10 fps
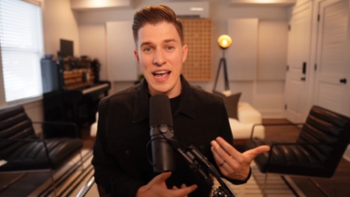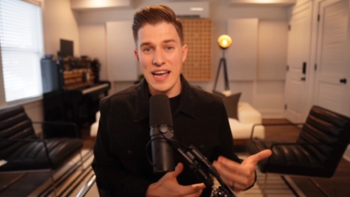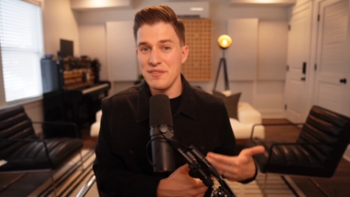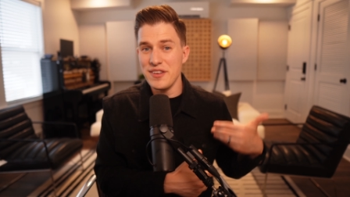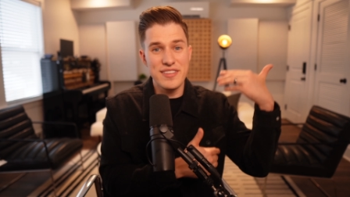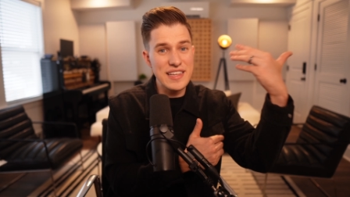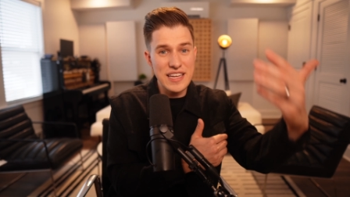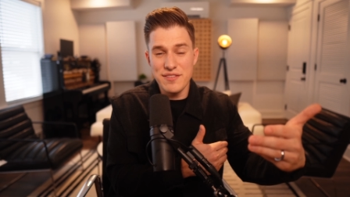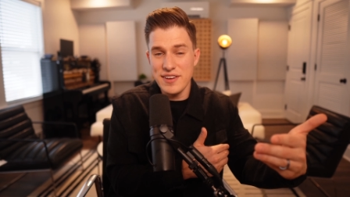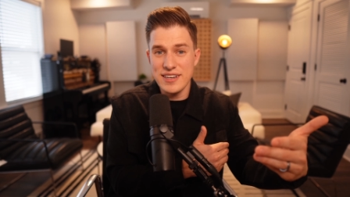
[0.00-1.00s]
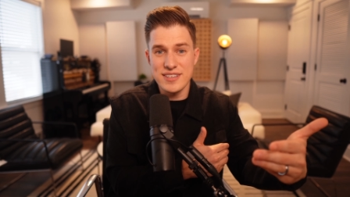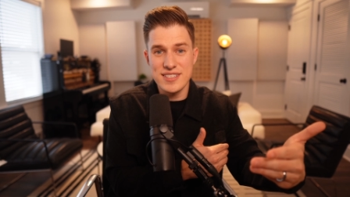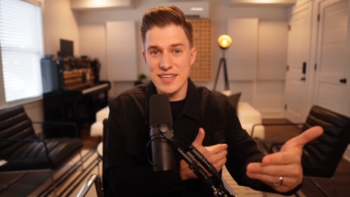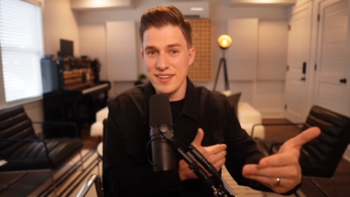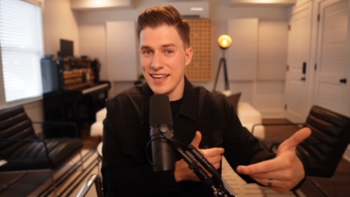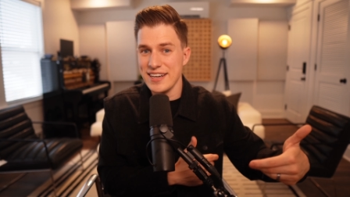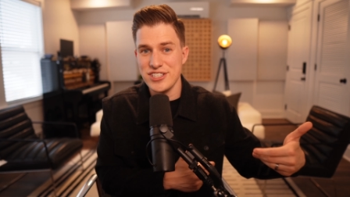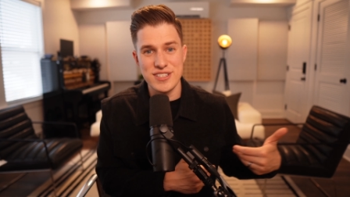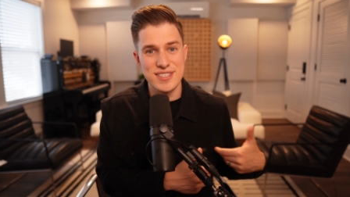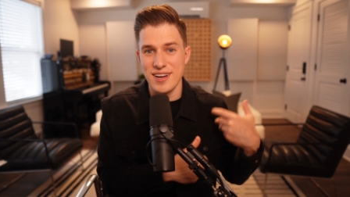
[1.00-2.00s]
And if you think you've hit your ceiling,
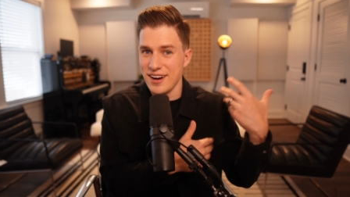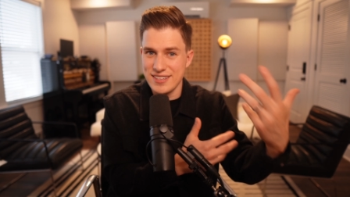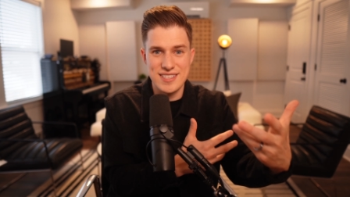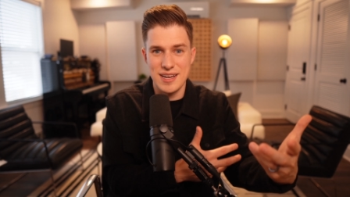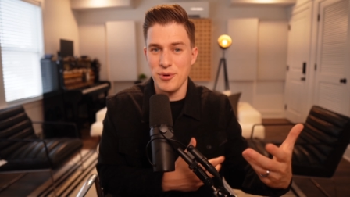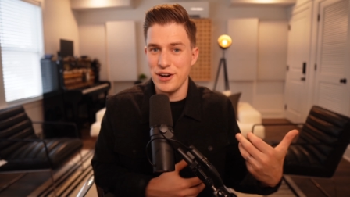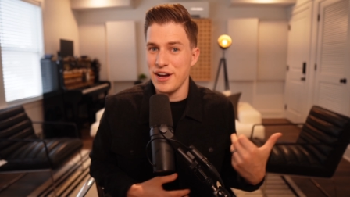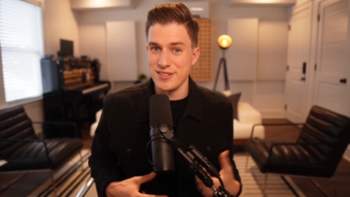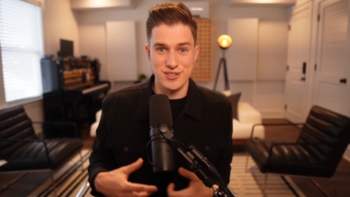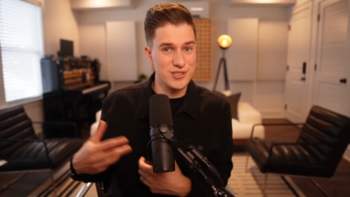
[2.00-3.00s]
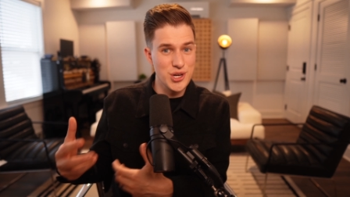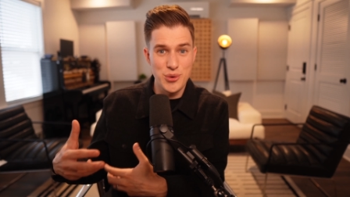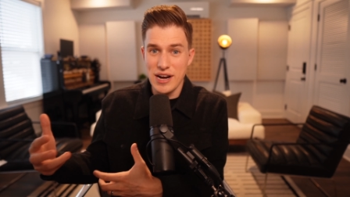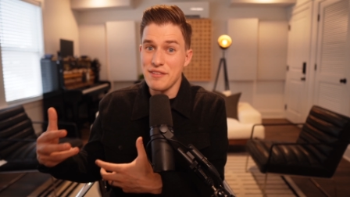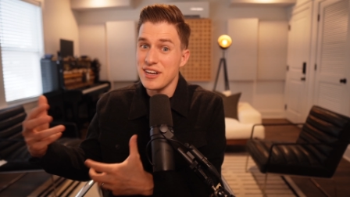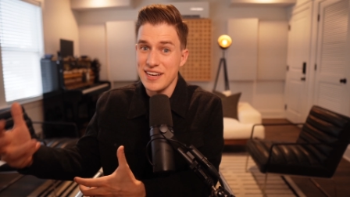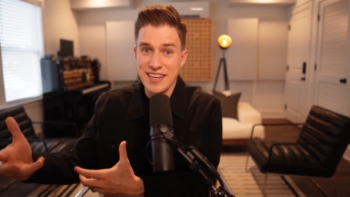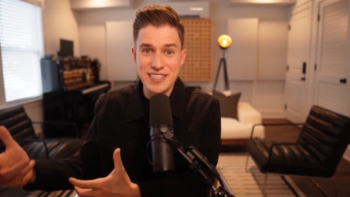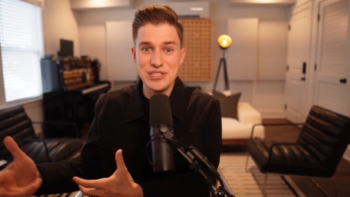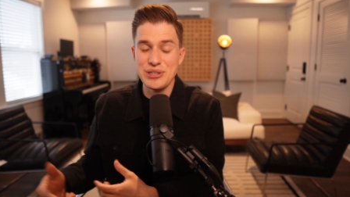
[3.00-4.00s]
just talk to someone else or do whatever you
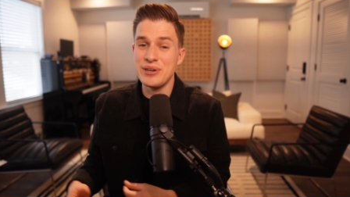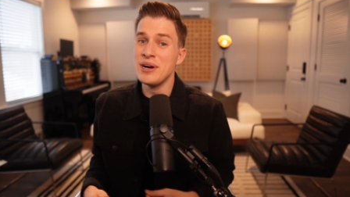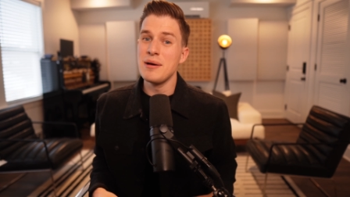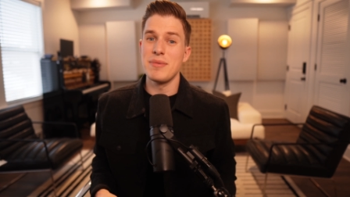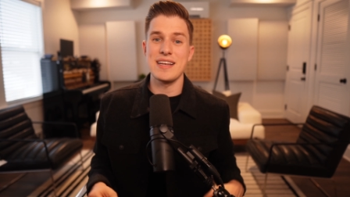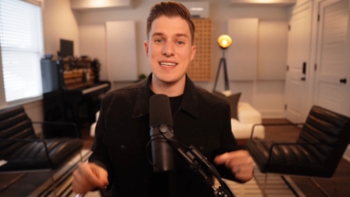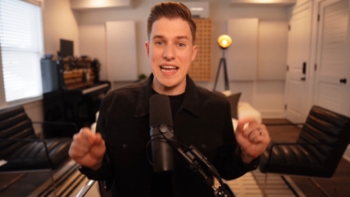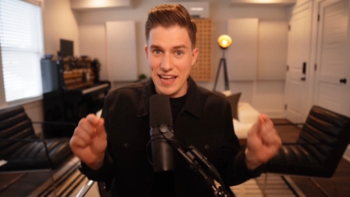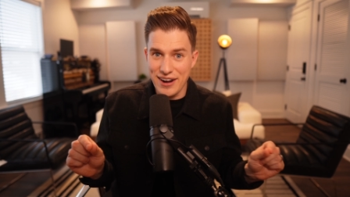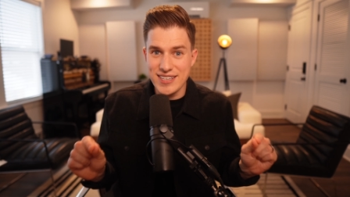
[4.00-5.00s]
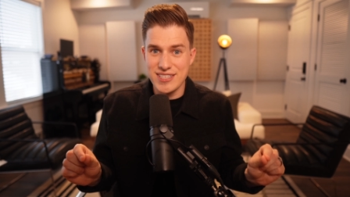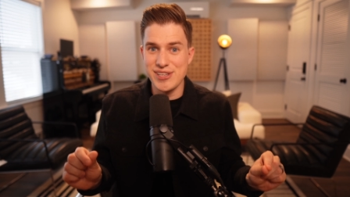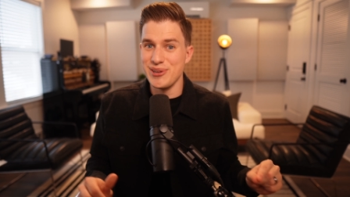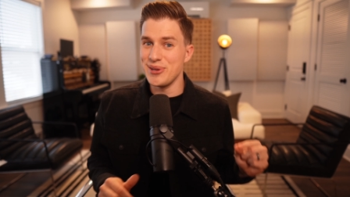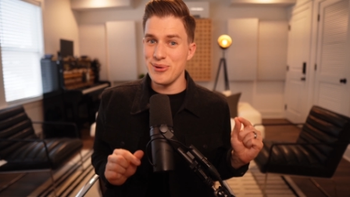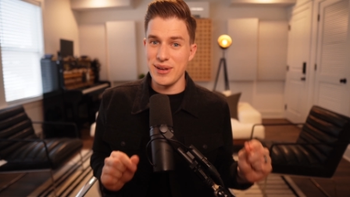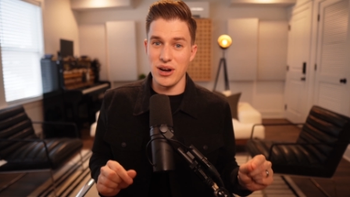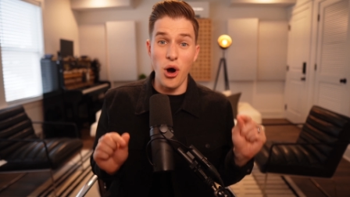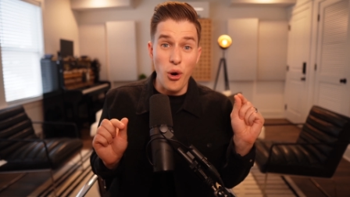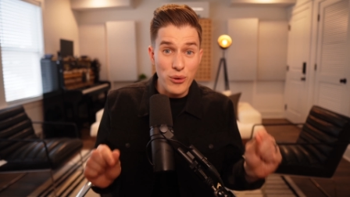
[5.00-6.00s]
need to do, because I guarantee you, you
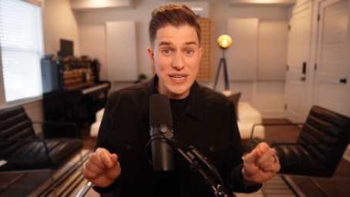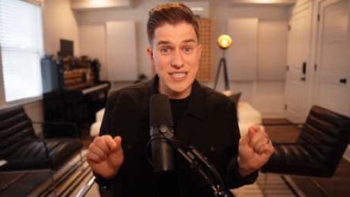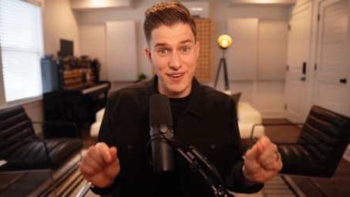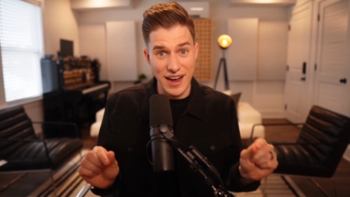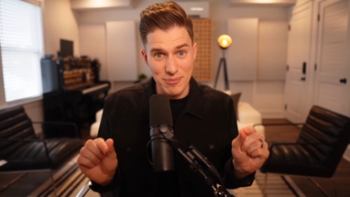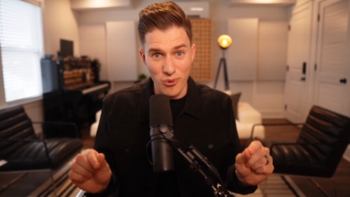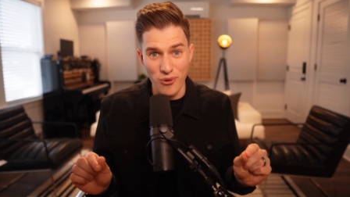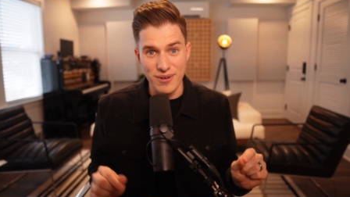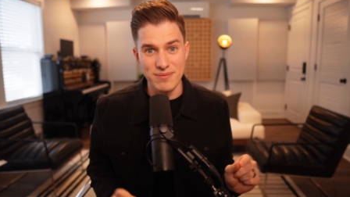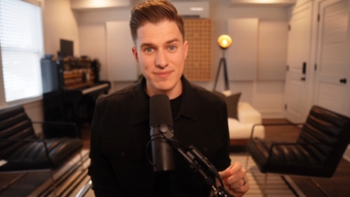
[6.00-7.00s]
can always find more.